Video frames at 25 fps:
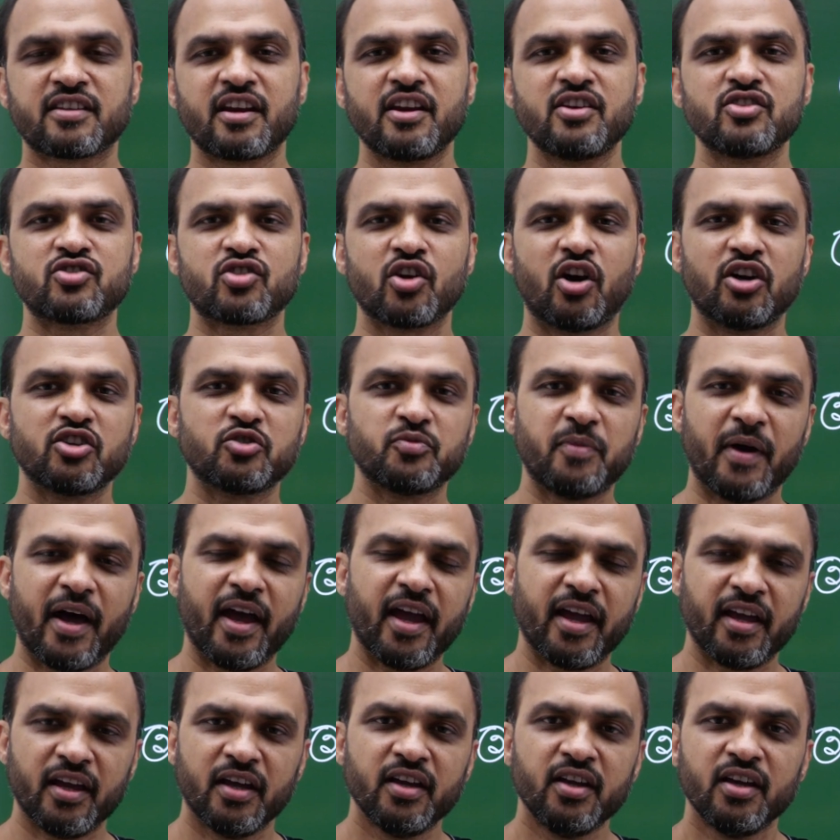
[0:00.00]
screenshots
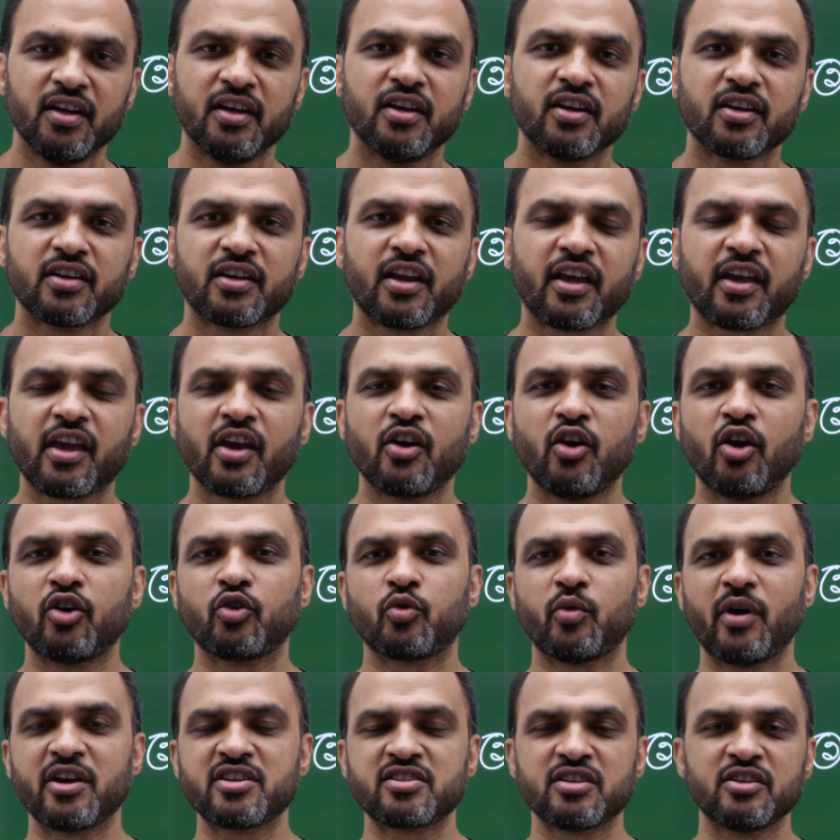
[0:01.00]
by clicking on
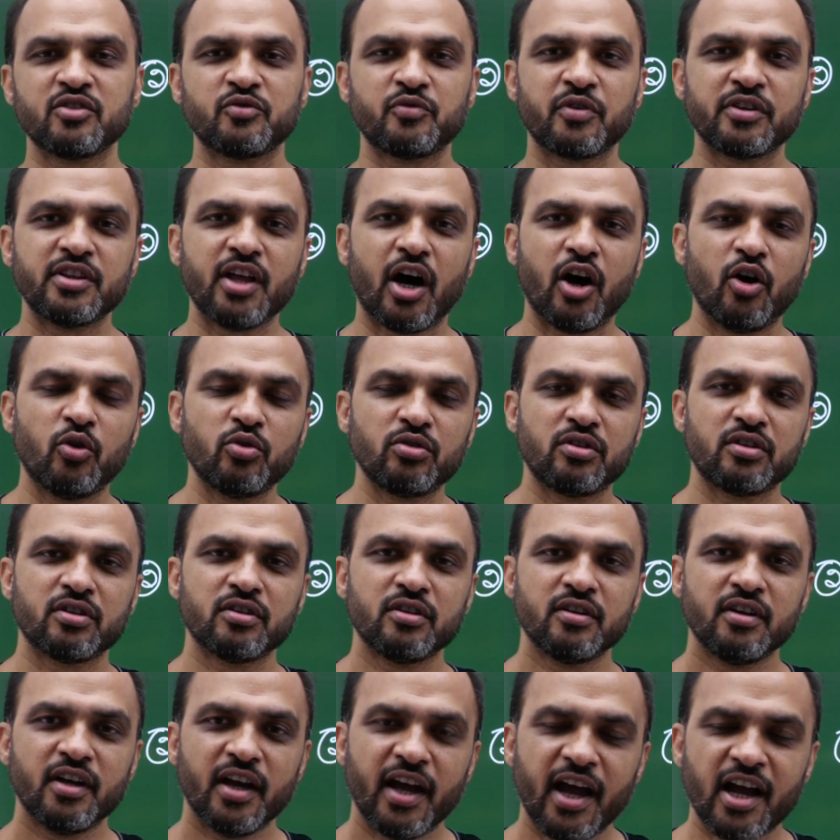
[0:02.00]
questions without
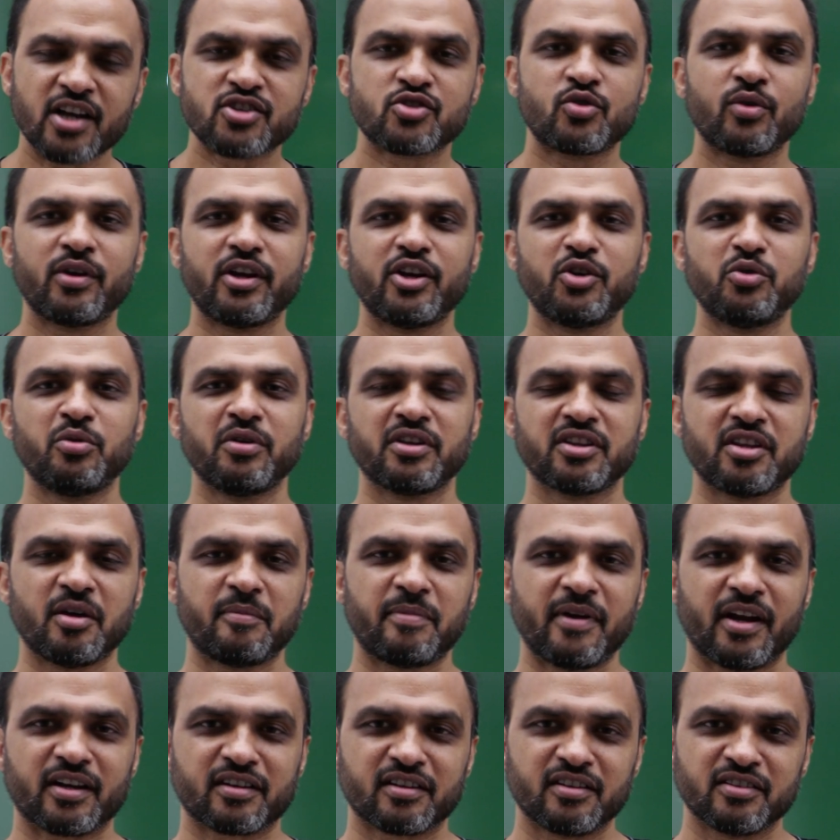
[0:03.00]
actually doing the
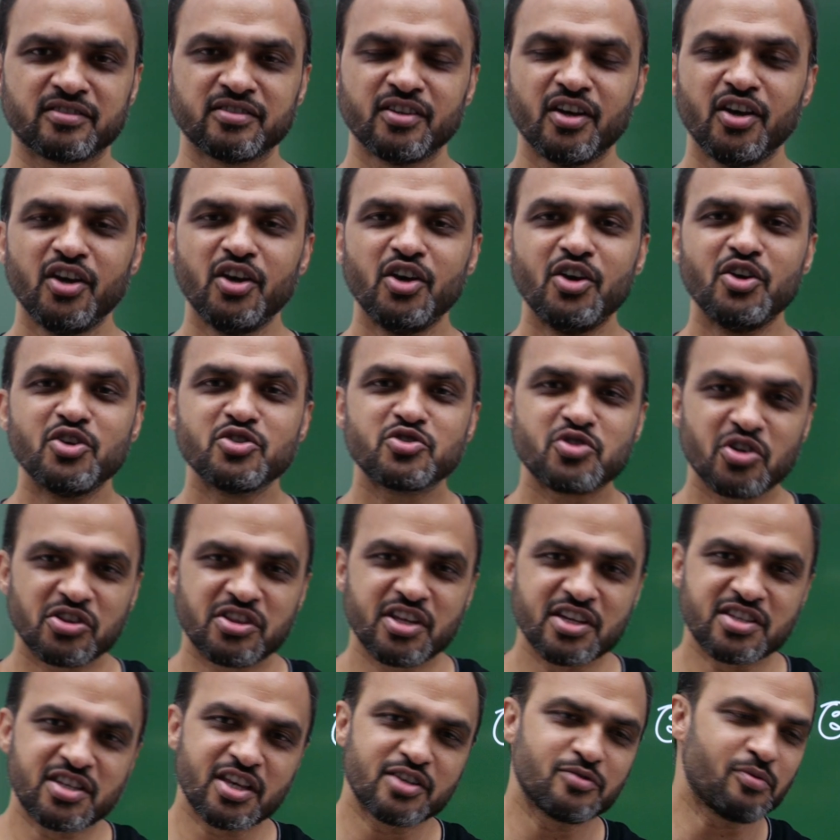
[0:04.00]
practice. So
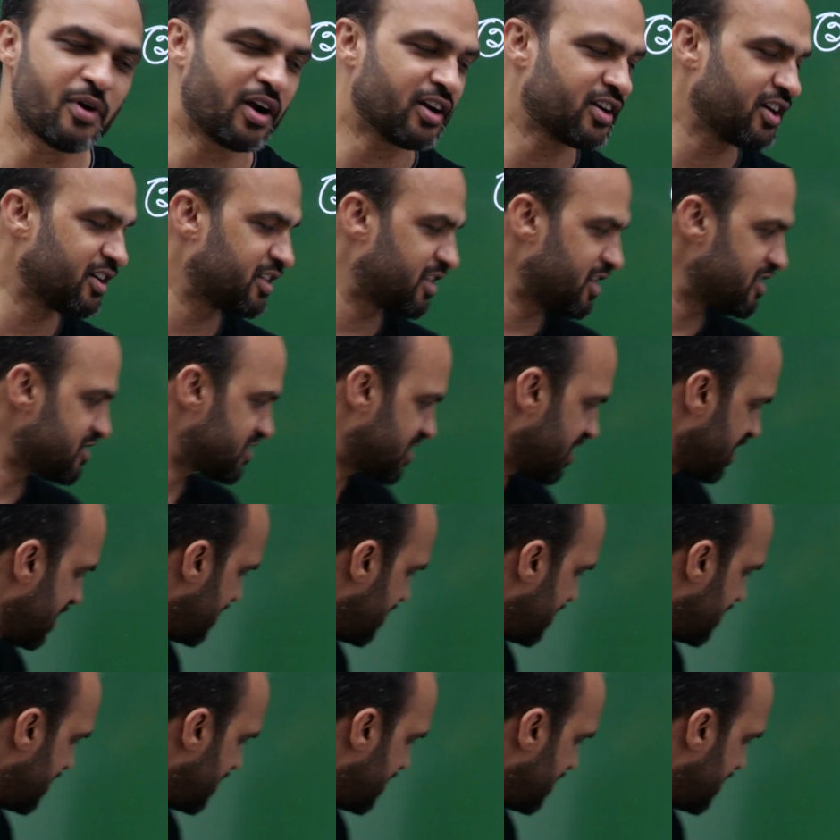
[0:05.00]
this is what it is,